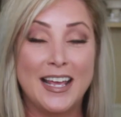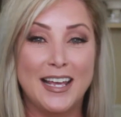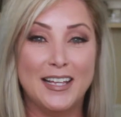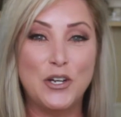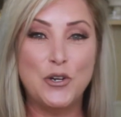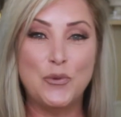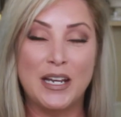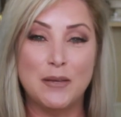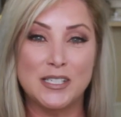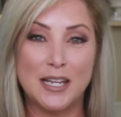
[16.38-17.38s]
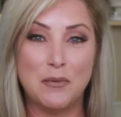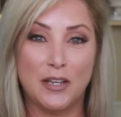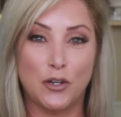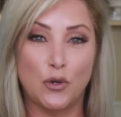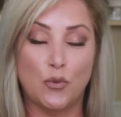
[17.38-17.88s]
Hello, my name is Aamyie
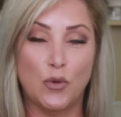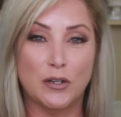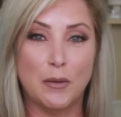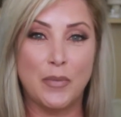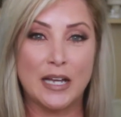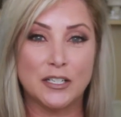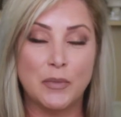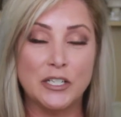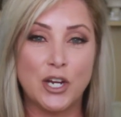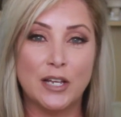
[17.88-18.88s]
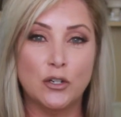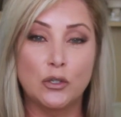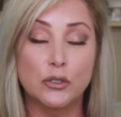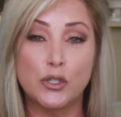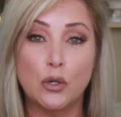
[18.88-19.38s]
Ecker and welcome back to my
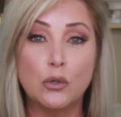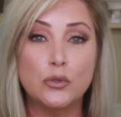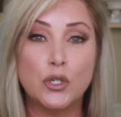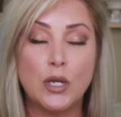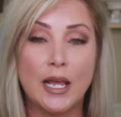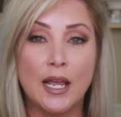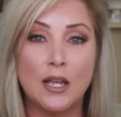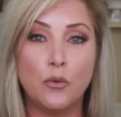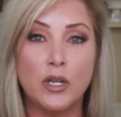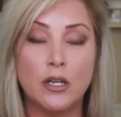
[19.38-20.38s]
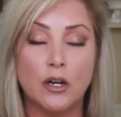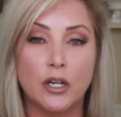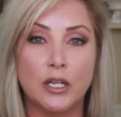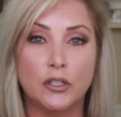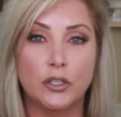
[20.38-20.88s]
channel. So today we are
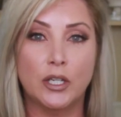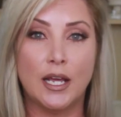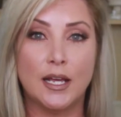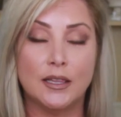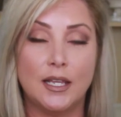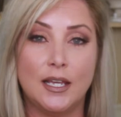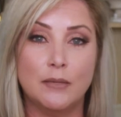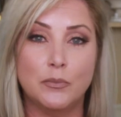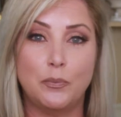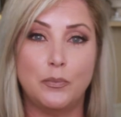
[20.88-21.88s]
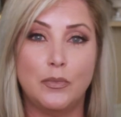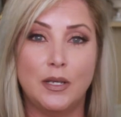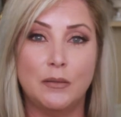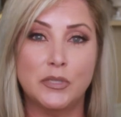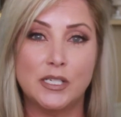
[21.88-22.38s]
going to look at the M
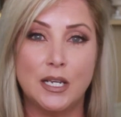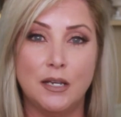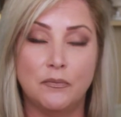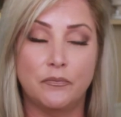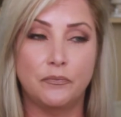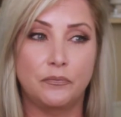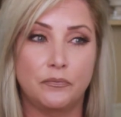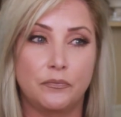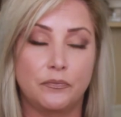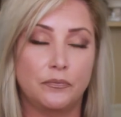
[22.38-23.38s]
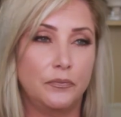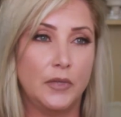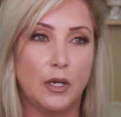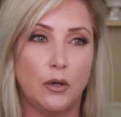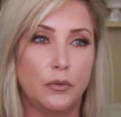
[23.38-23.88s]
MC?
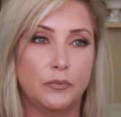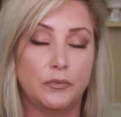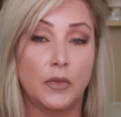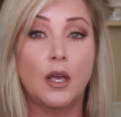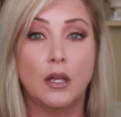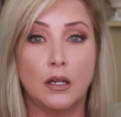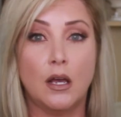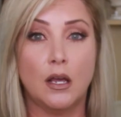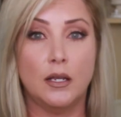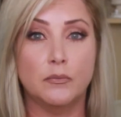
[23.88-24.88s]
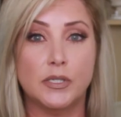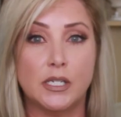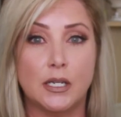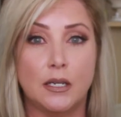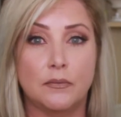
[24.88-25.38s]
No, not
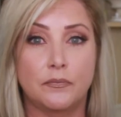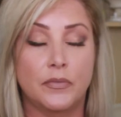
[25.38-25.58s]
MC.